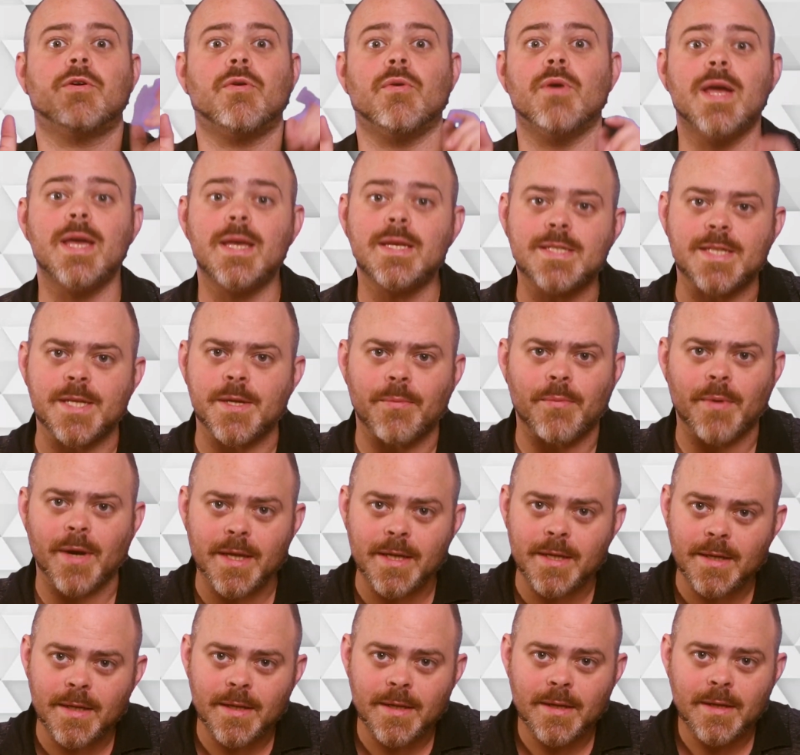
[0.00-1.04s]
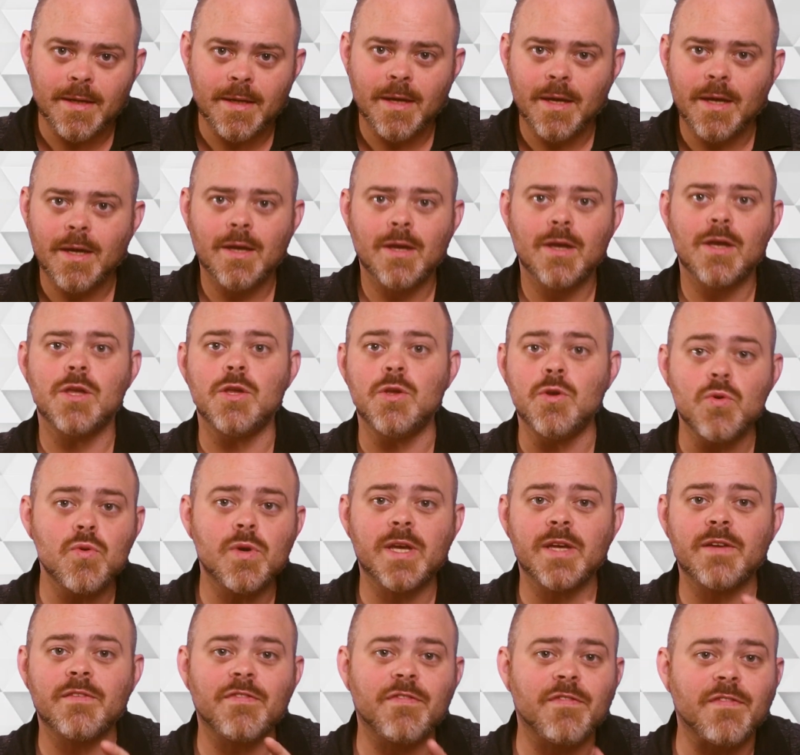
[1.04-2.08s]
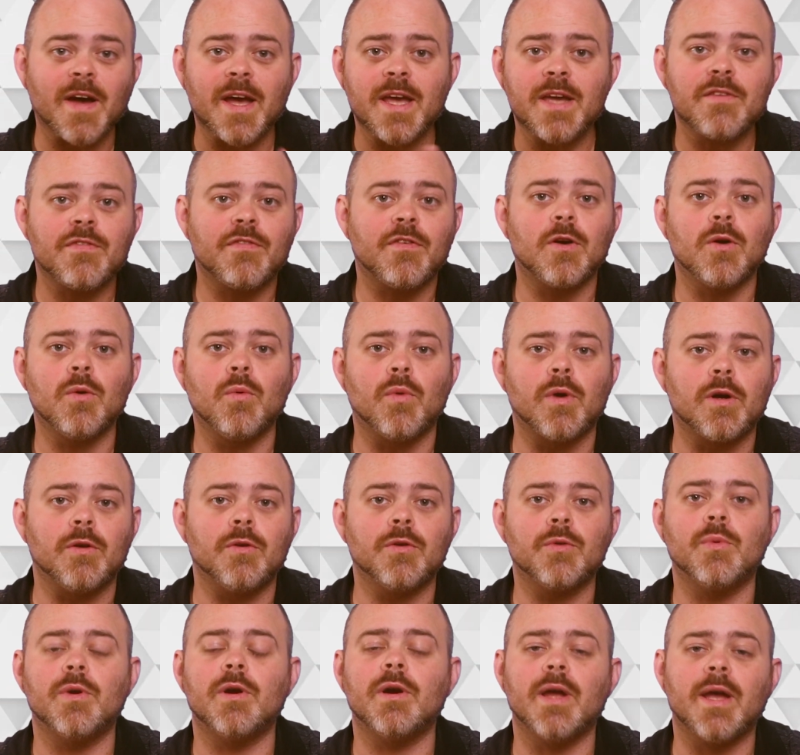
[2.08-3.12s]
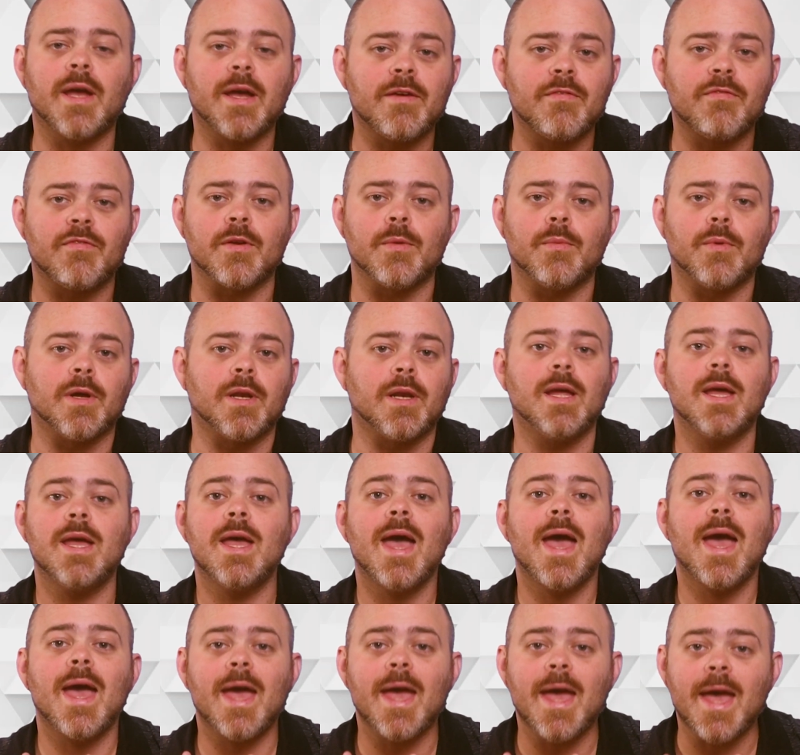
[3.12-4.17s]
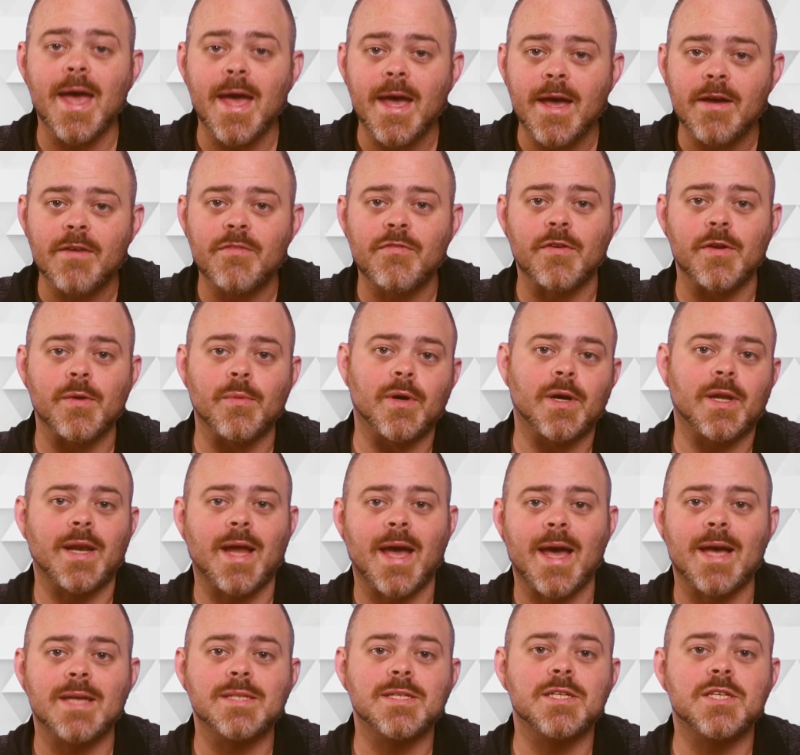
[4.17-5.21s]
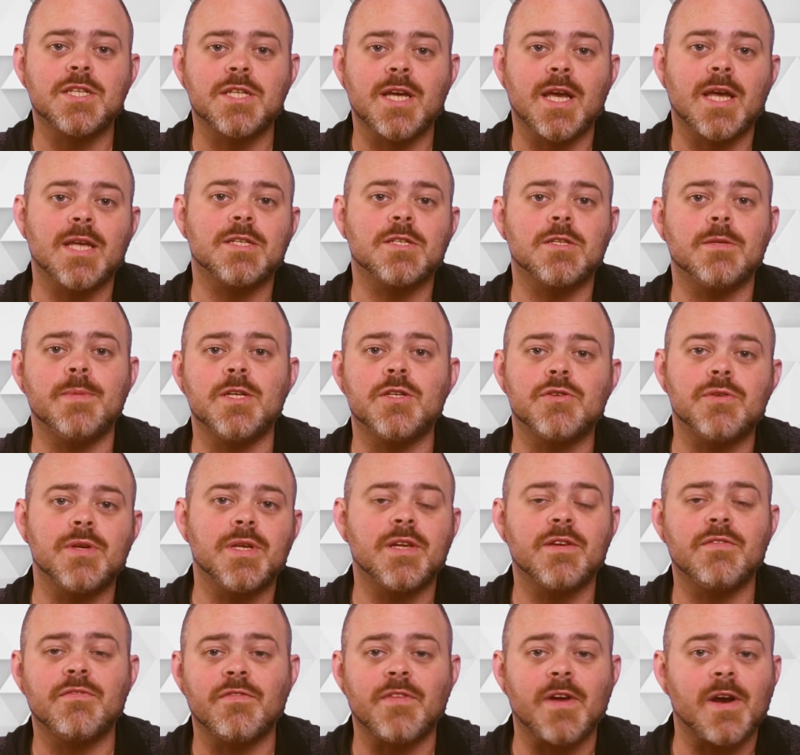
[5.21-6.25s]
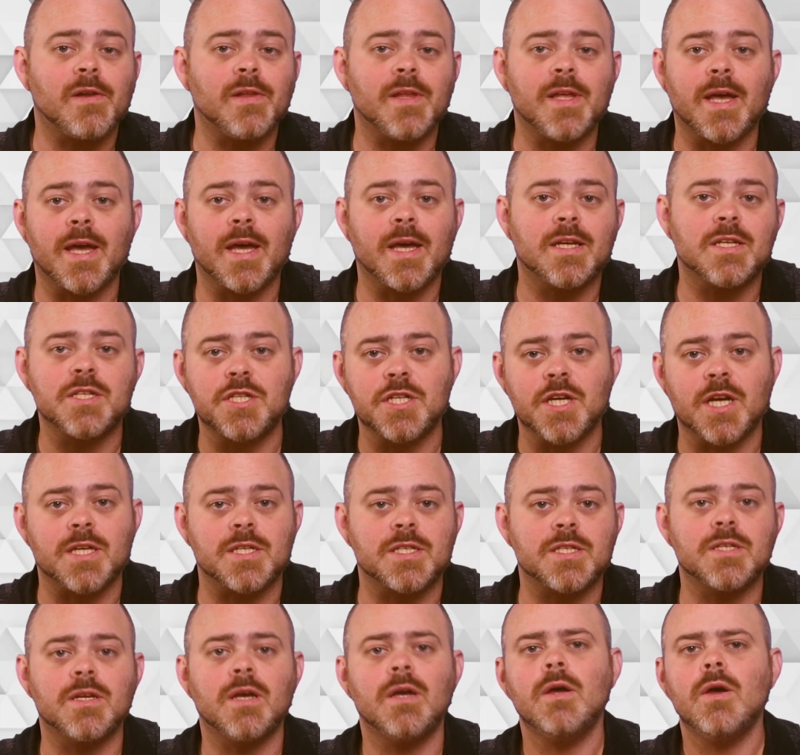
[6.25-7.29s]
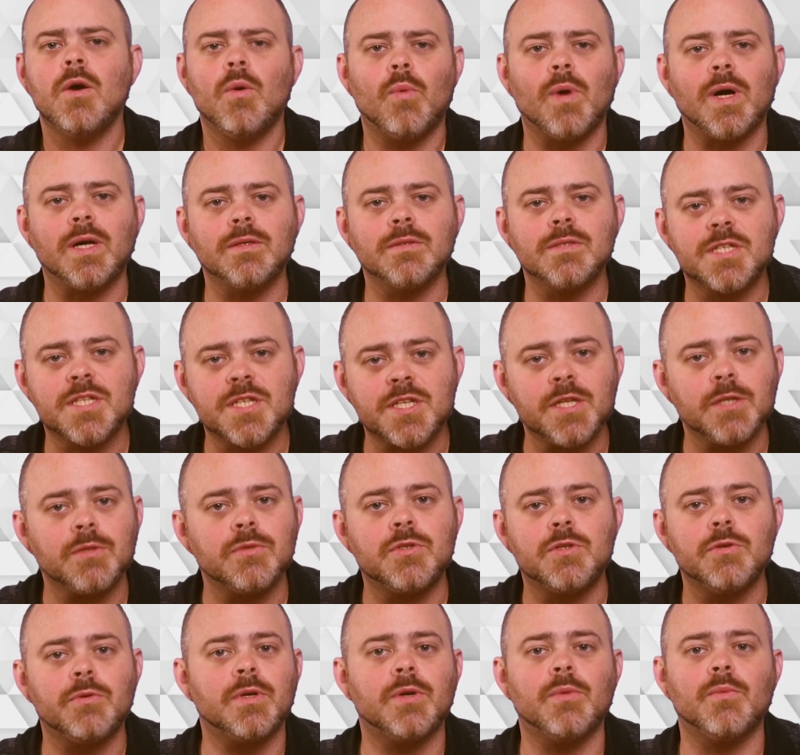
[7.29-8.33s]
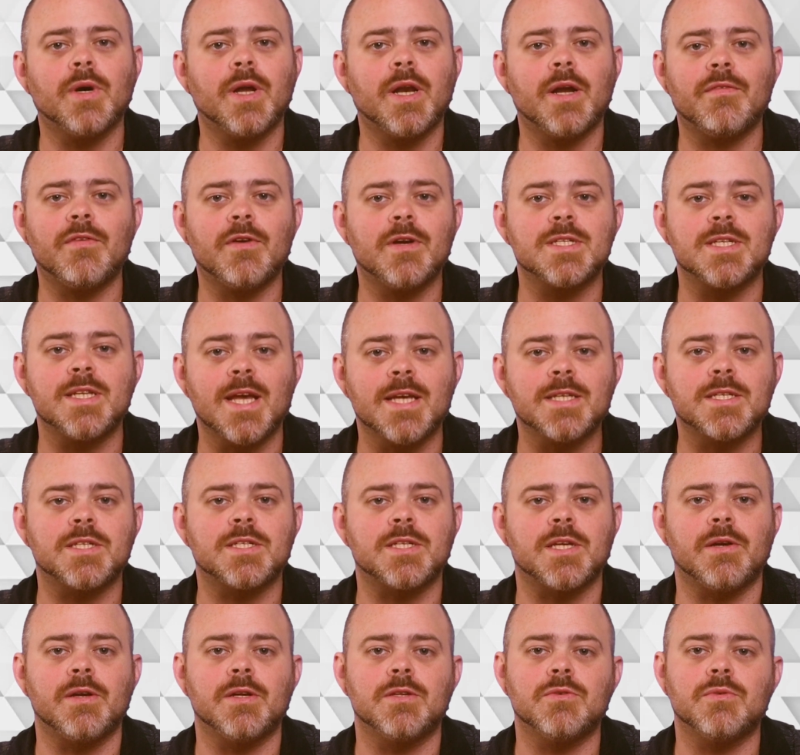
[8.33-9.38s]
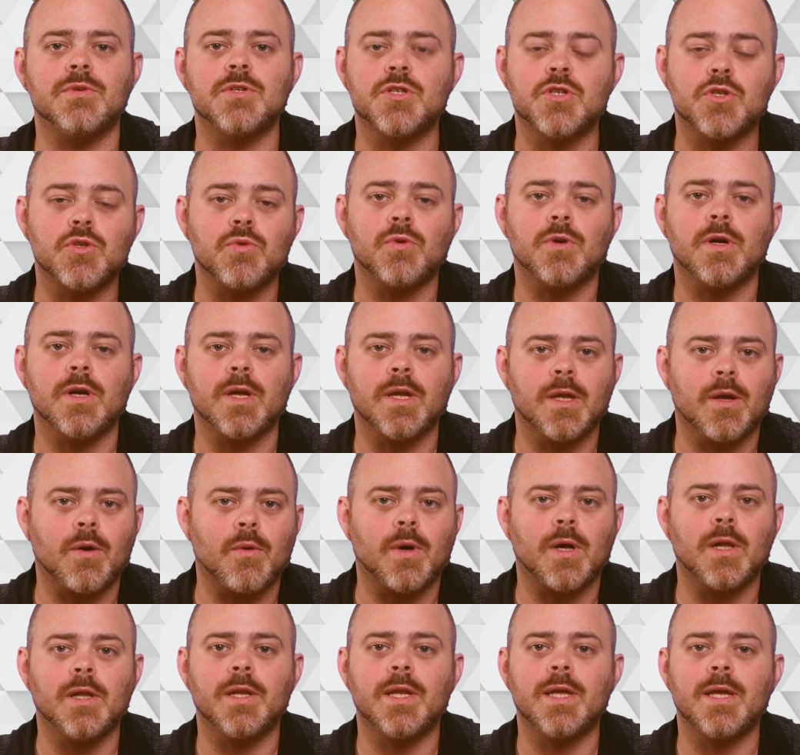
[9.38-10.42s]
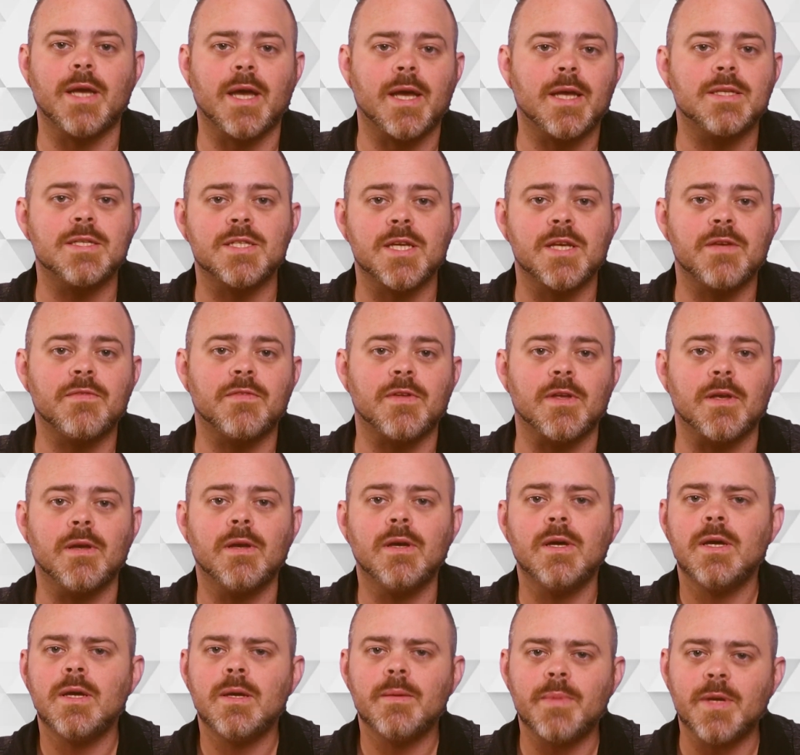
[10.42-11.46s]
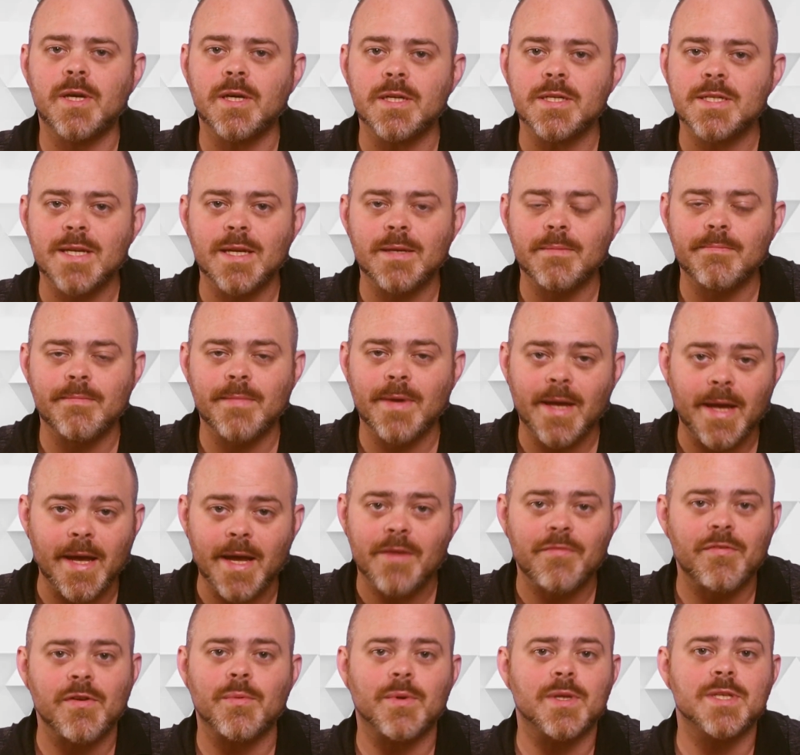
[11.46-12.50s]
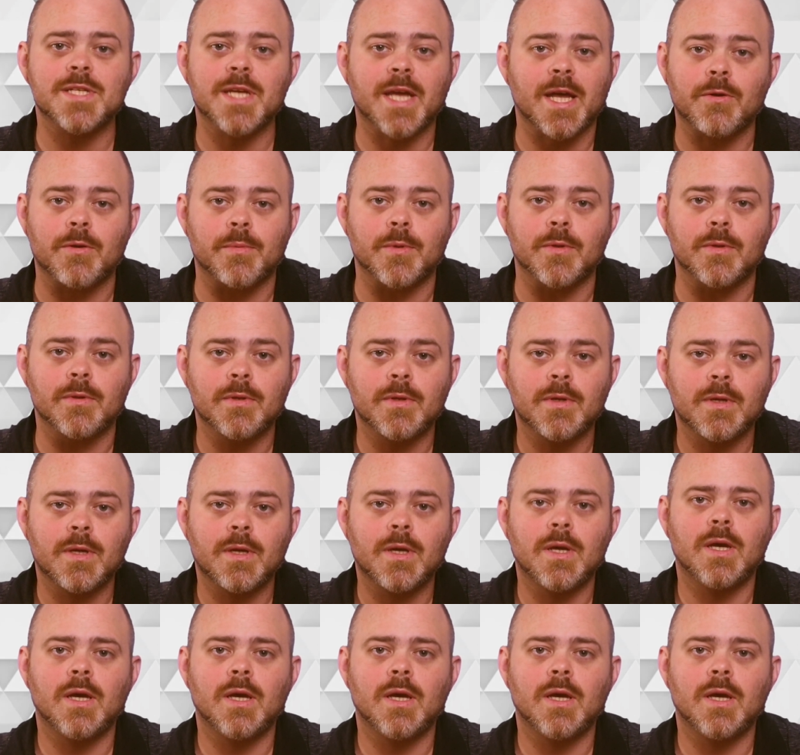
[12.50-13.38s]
Crazy, right? You can fight for a world where everyone has a chance to be treated fairly and just, while still doing whatever is necessary to ensure equality and safety, because everyone's accountable.